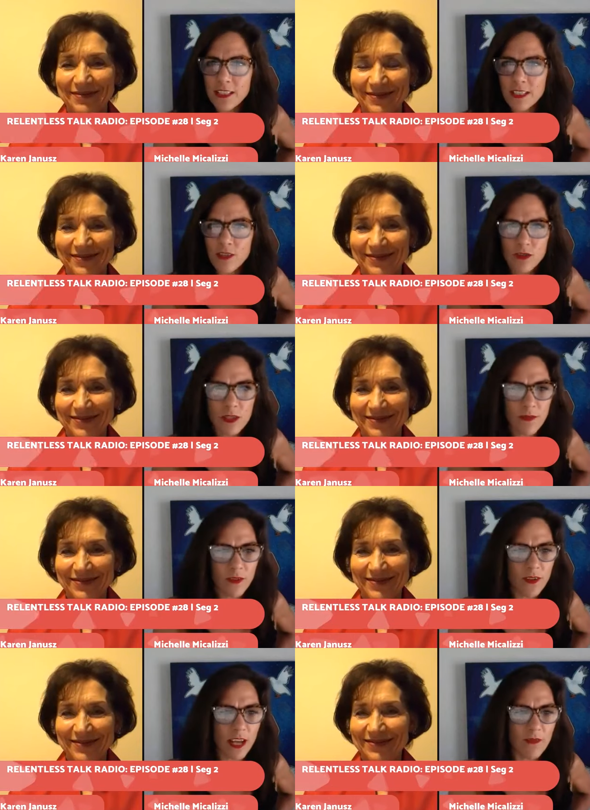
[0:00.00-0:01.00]
Speaker 1: industry
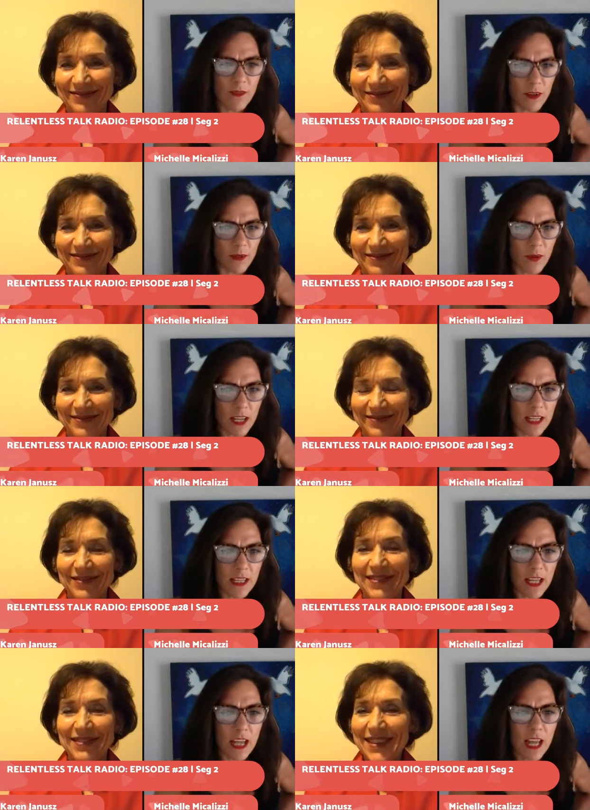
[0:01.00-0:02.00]
forever,
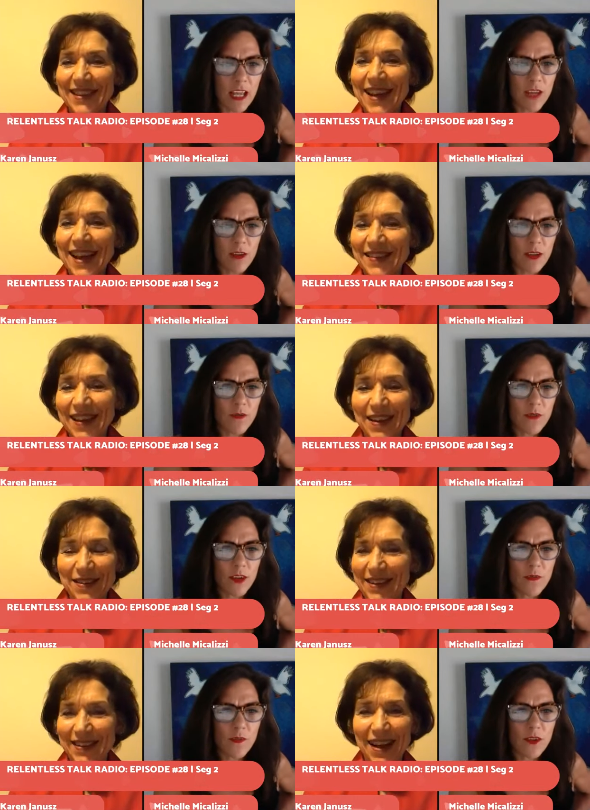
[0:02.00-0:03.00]
right? Yes.
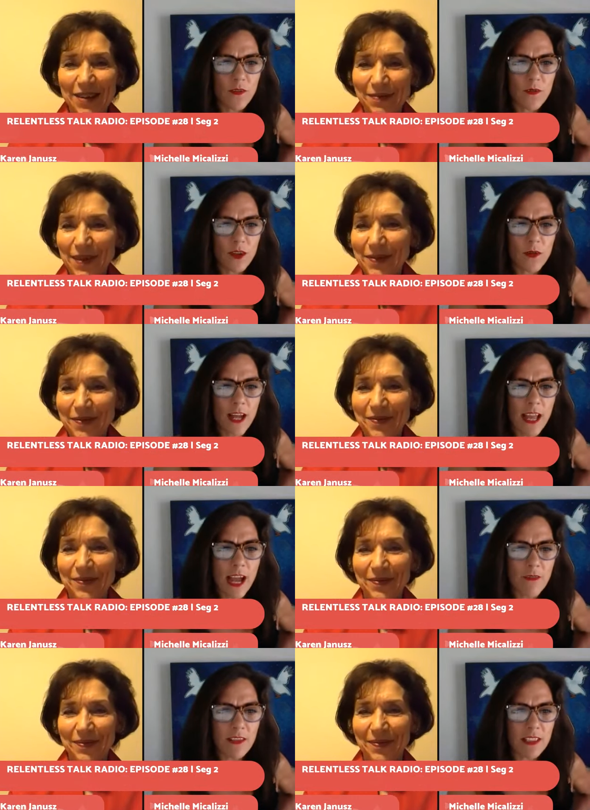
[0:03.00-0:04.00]
You, you, you and I
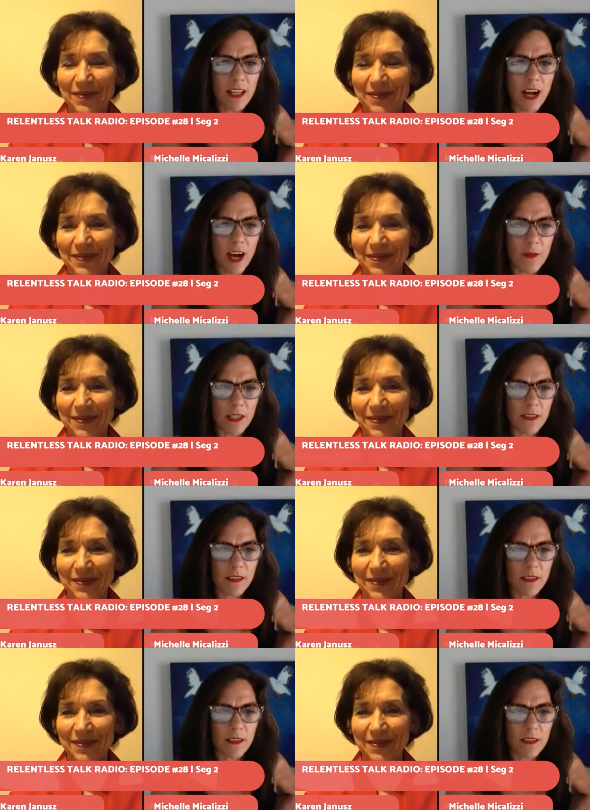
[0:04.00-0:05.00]
have this in common.
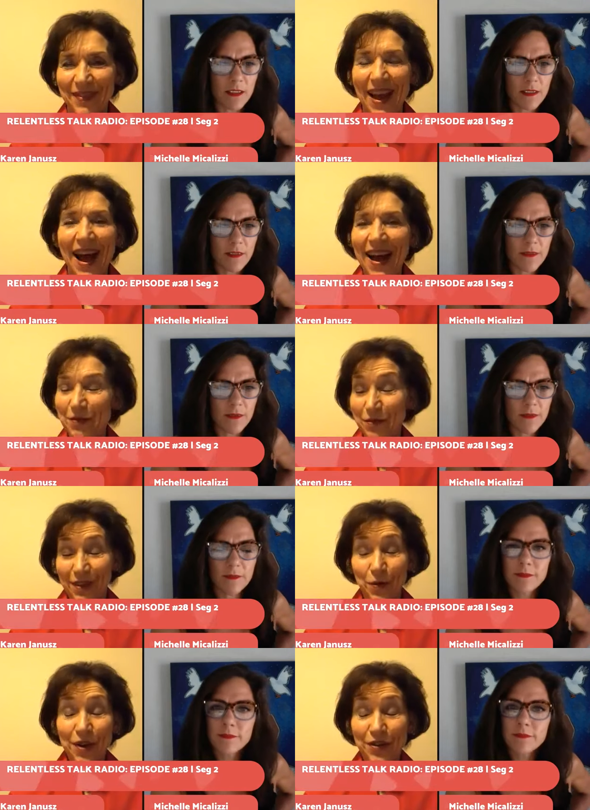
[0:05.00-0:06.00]
I
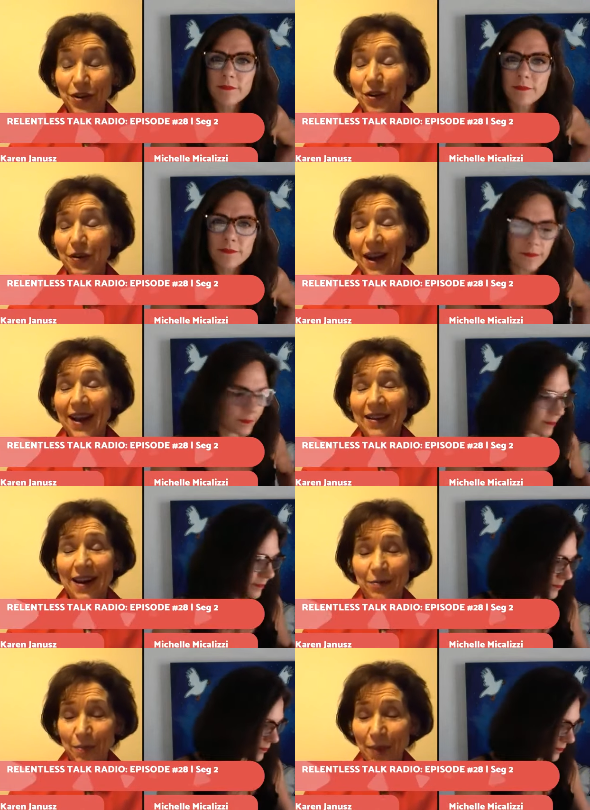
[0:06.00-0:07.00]
Speaker 2: we do, and I'm